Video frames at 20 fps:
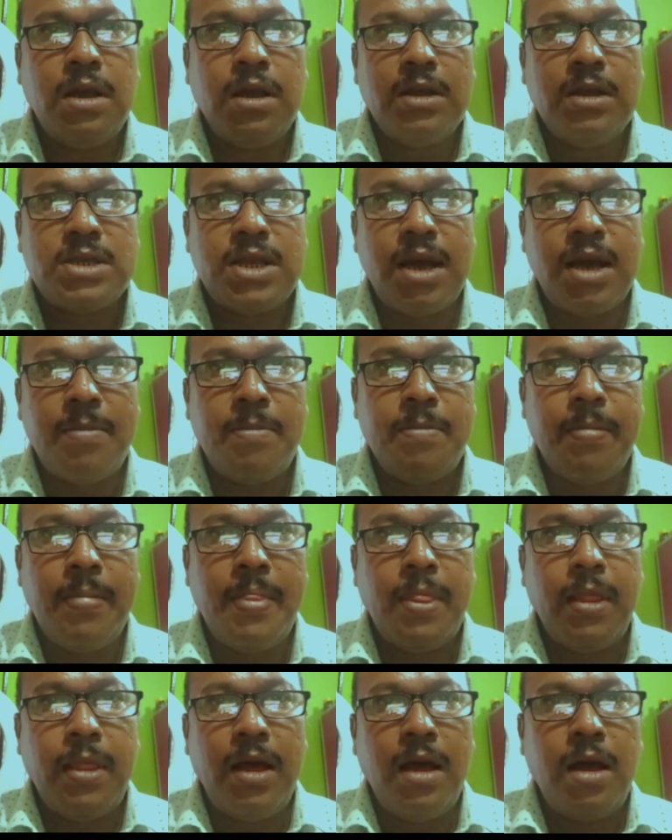some
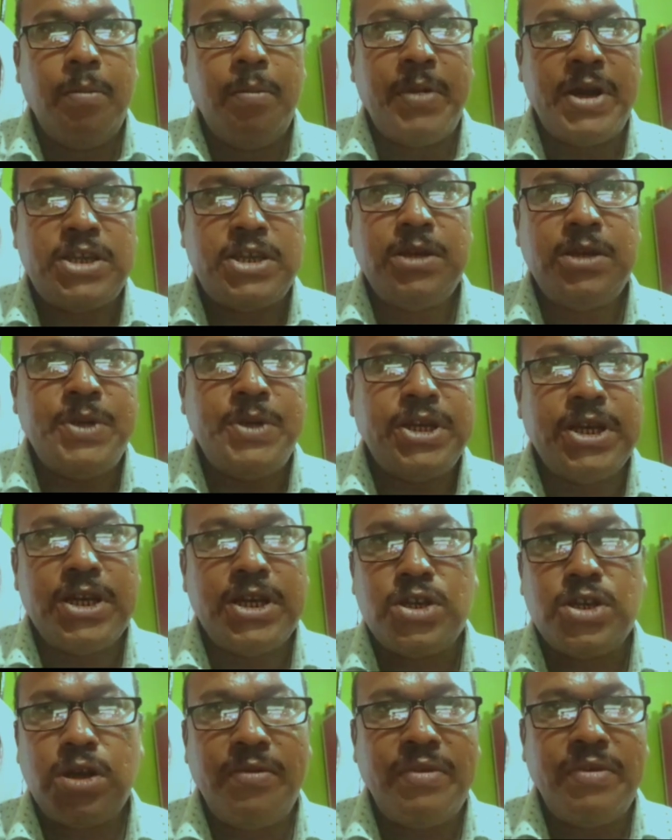
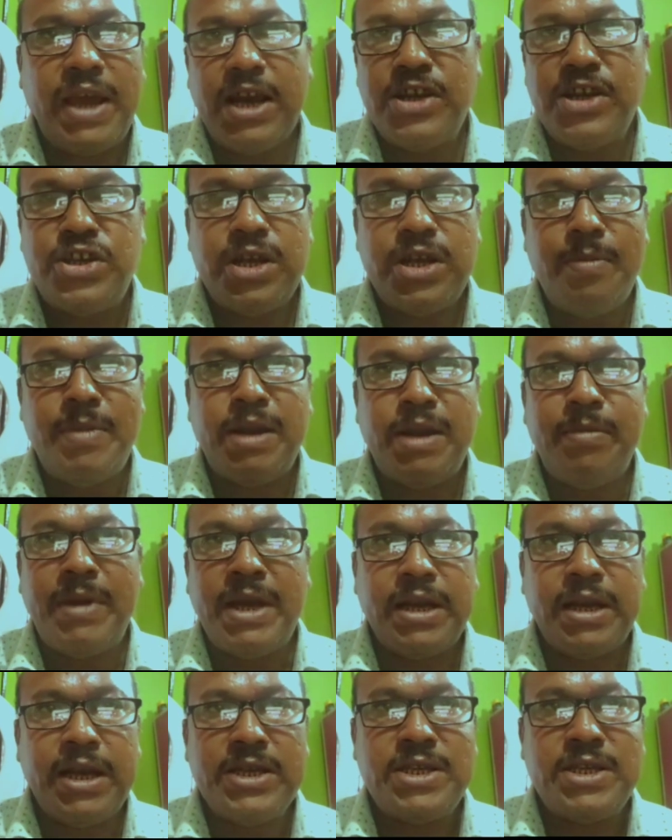precipitates of calcium and
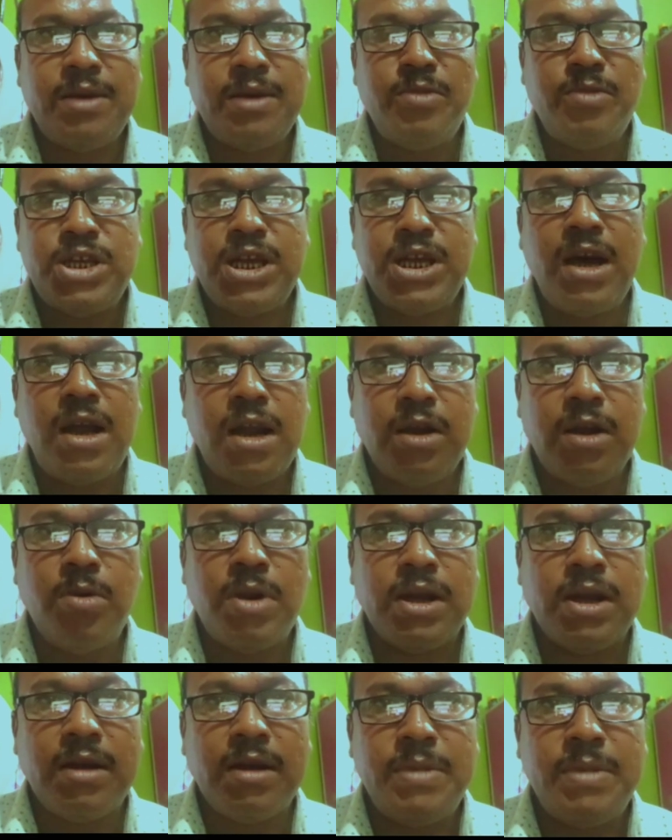magnesium with hard water,